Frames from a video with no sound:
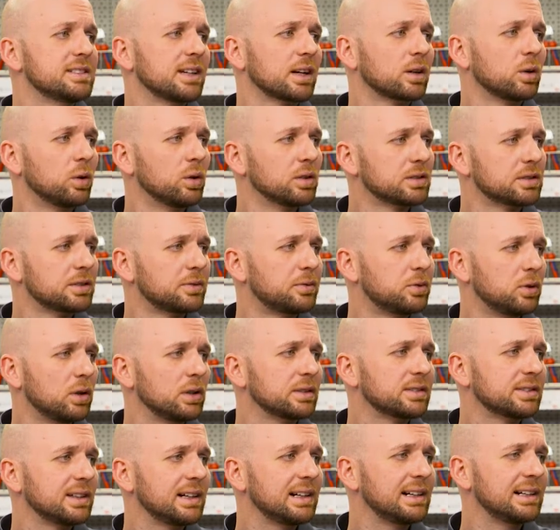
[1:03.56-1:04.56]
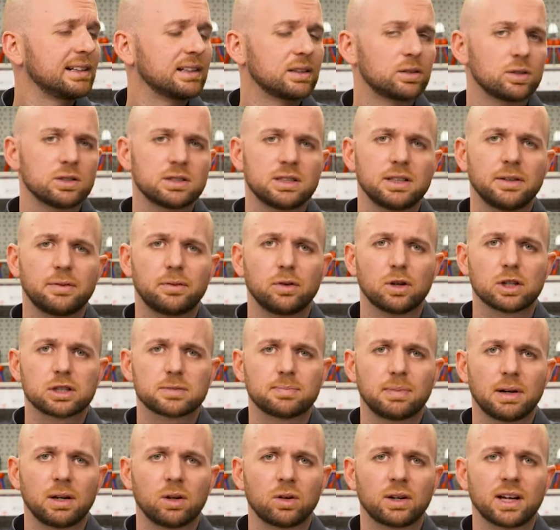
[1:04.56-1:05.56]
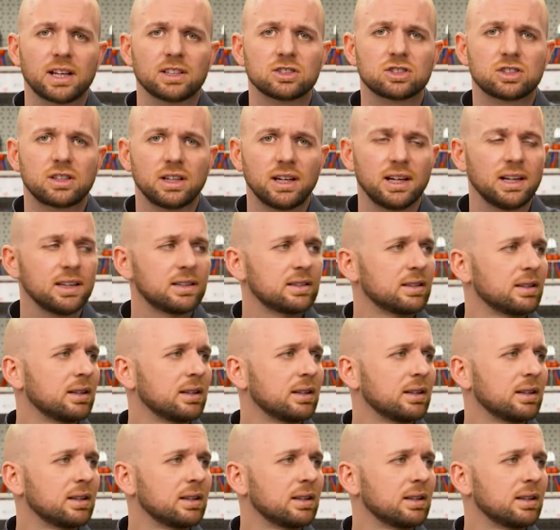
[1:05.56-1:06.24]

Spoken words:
Now we see the big advantage of the pretension.